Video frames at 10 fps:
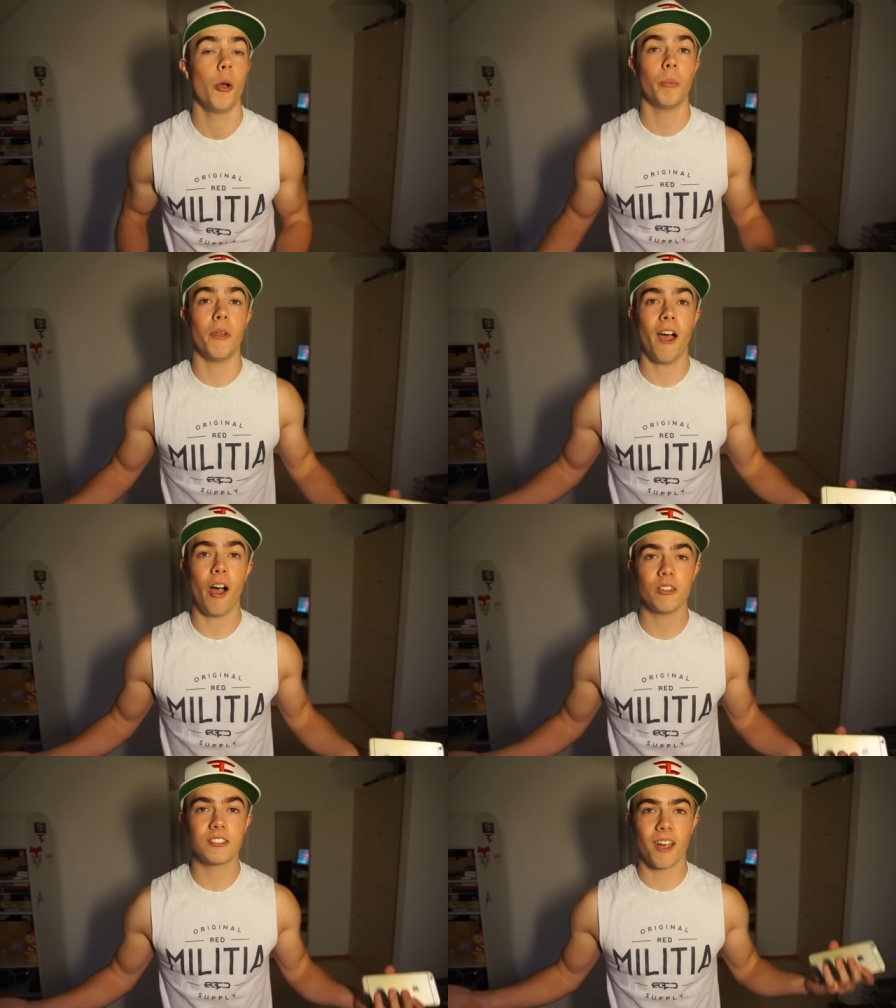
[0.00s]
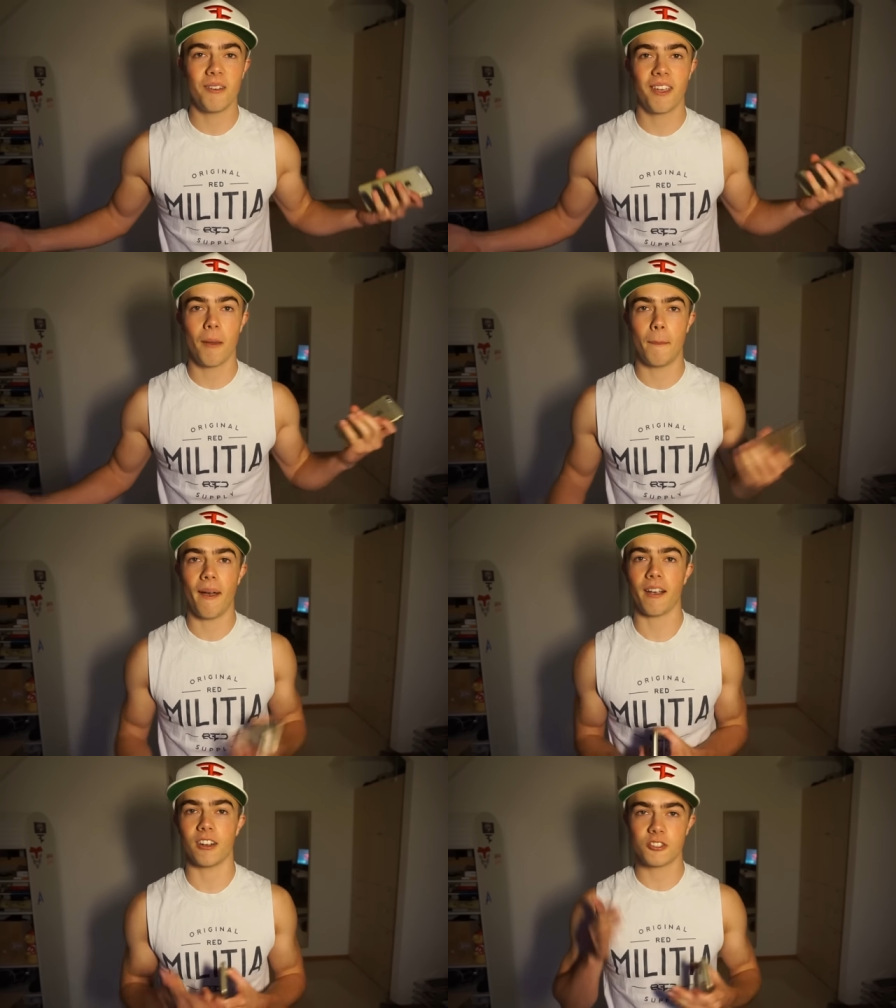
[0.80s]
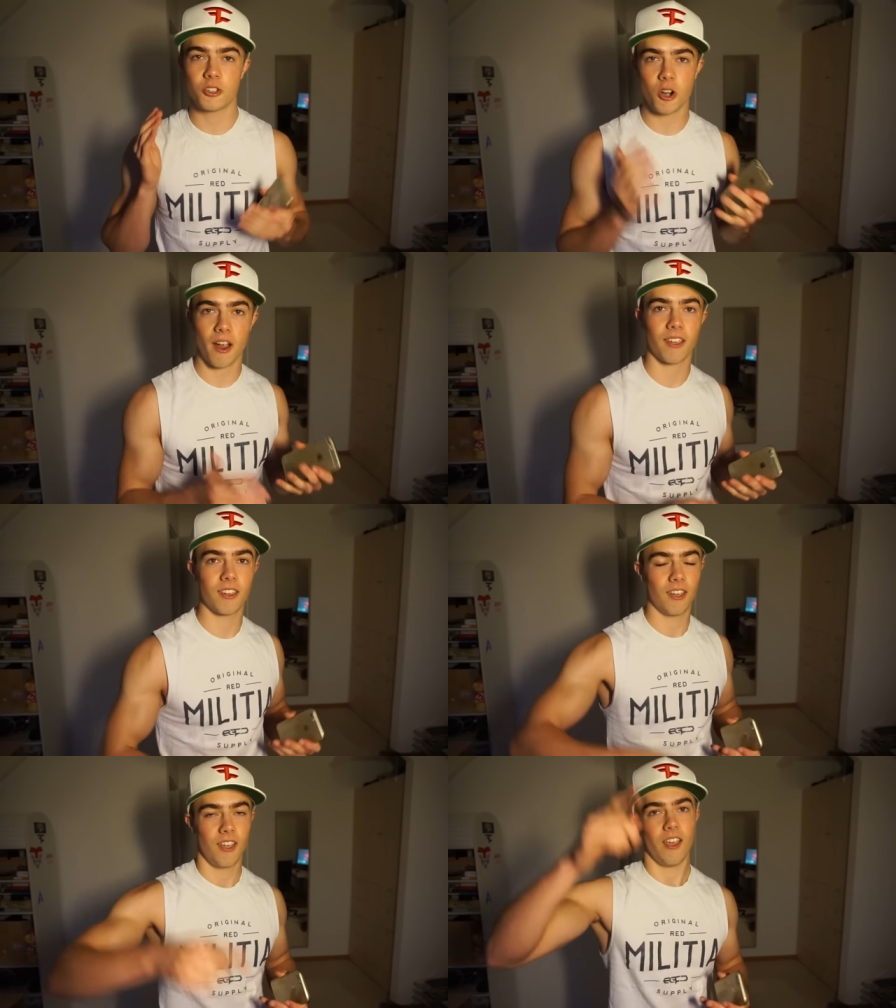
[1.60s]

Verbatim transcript: But now it's time to get back on track.